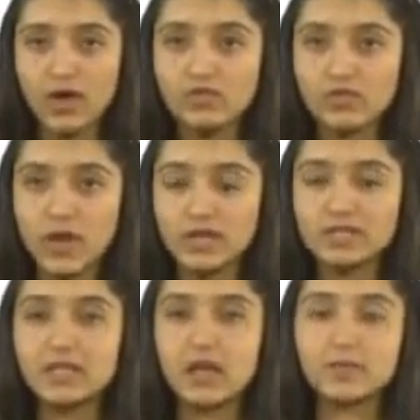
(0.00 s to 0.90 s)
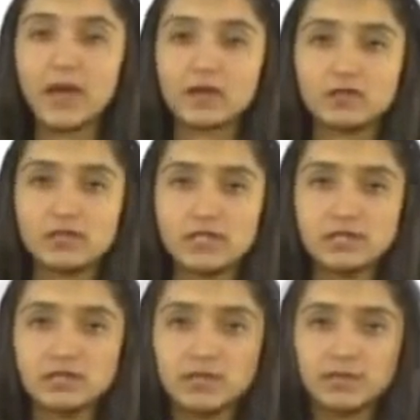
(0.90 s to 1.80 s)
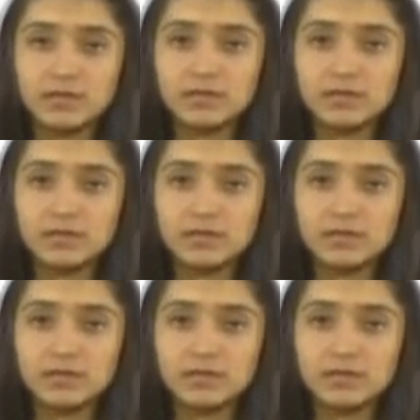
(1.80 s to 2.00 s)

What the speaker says: and fines and penalties.